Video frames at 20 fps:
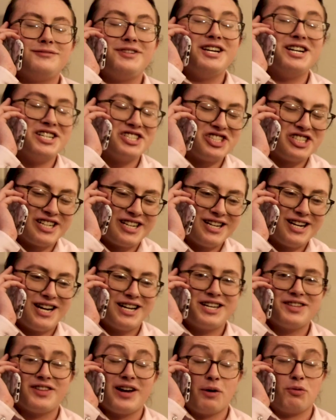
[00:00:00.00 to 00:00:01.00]
Yes, and can I
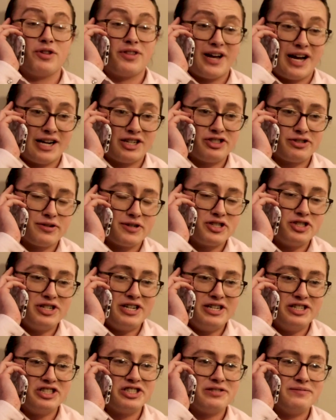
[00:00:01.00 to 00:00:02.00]
get that with extra
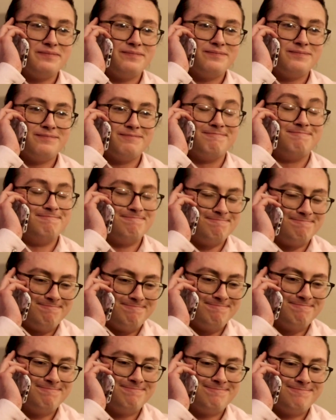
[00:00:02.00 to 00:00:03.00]
cheese? Mm
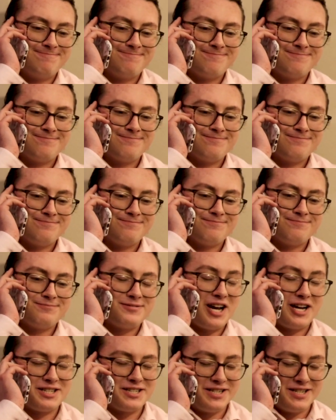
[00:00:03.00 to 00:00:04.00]
hmm.
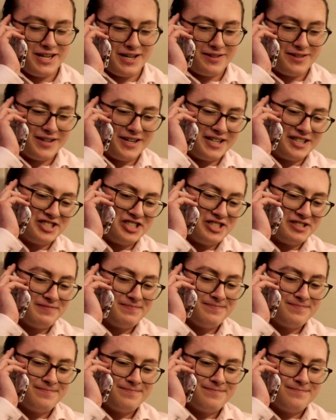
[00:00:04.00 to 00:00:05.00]
Not today, thanks.
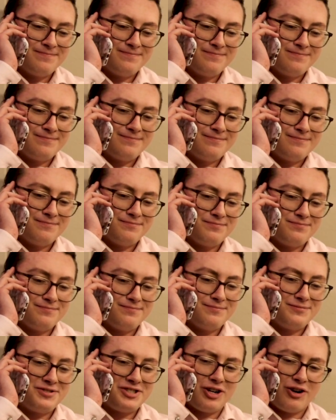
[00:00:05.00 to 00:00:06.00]

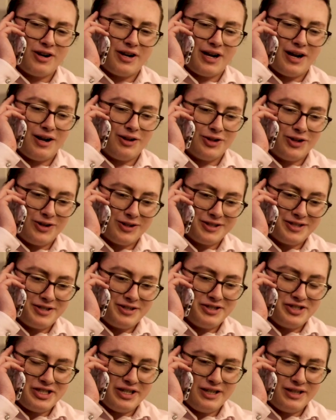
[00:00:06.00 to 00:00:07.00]
Sorry, how long did
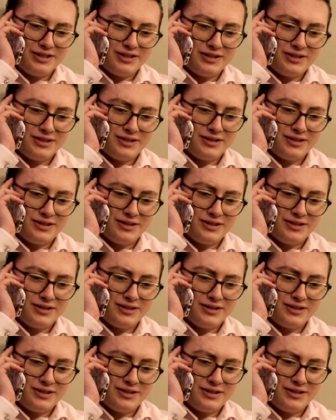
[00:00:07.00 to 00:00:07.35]
you say?